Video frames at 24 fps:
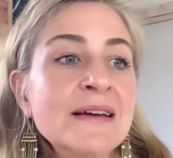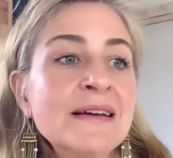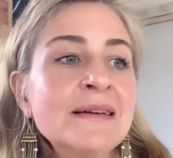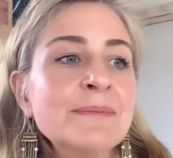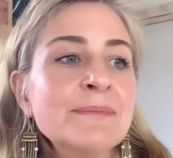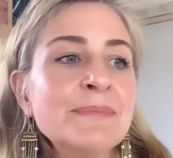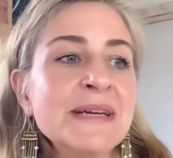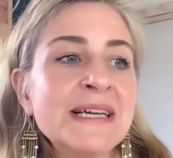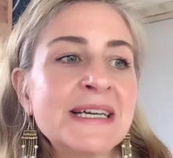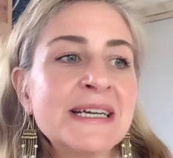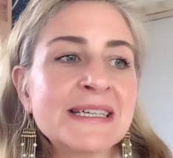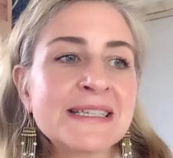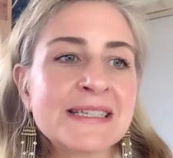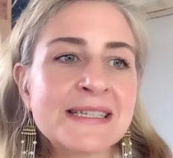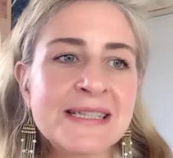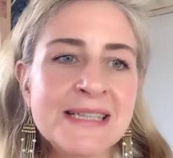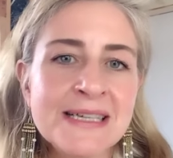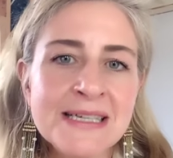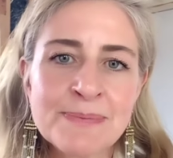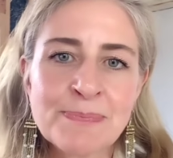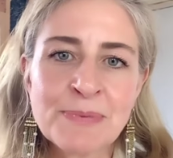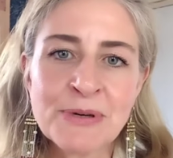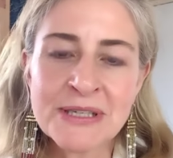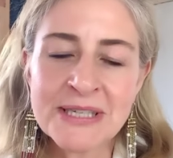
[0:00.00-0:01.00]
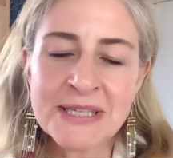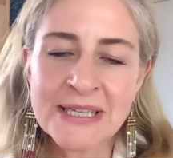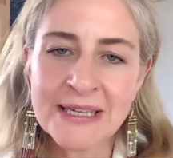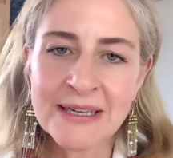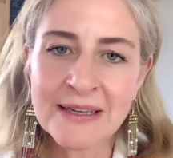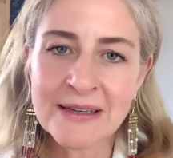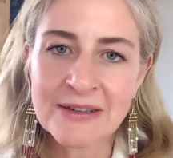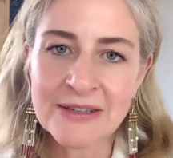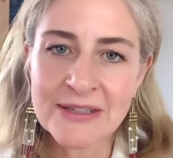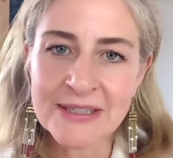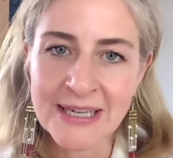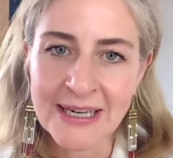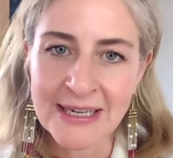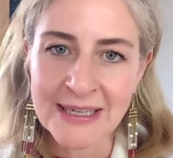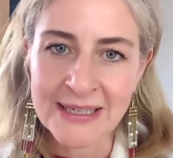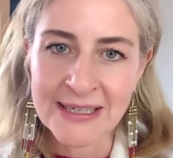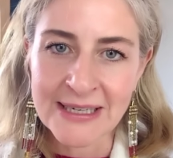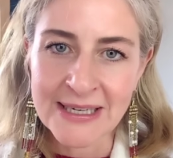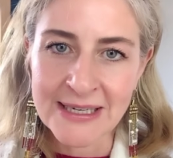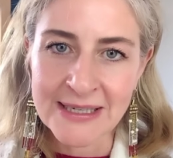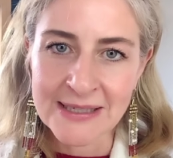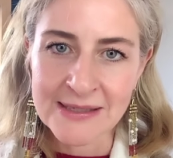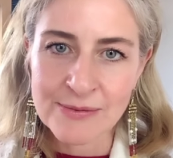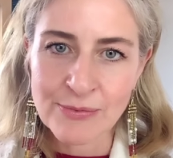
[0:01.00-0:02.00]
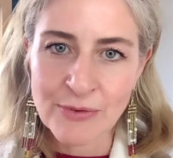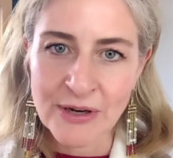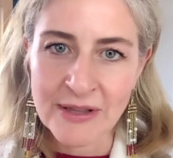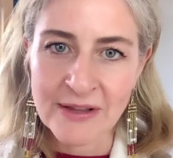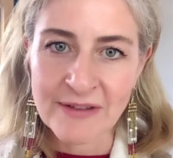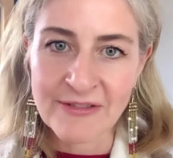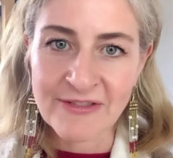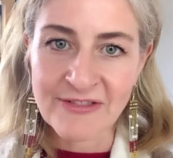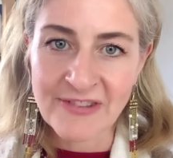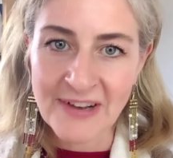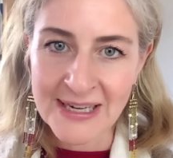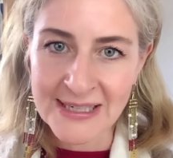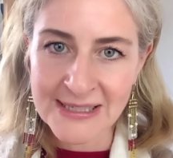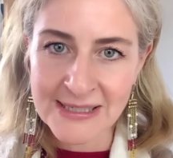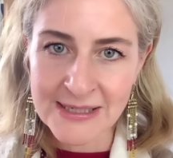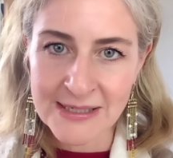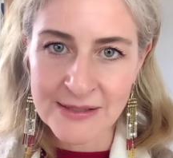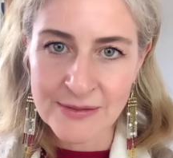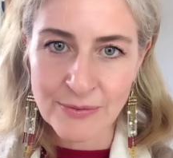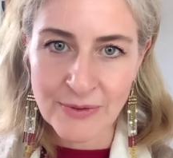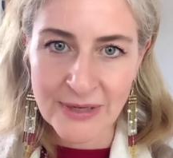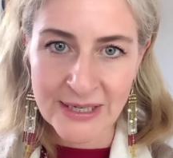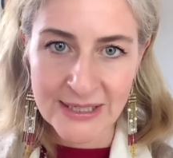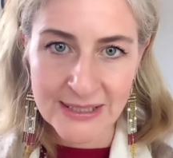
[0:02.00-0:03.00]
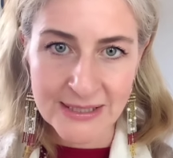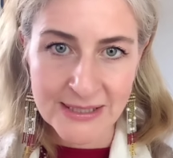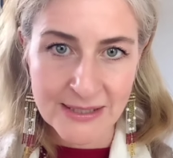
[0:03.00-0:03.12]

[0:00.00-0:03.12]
Because this particular technique is one of the fastest ways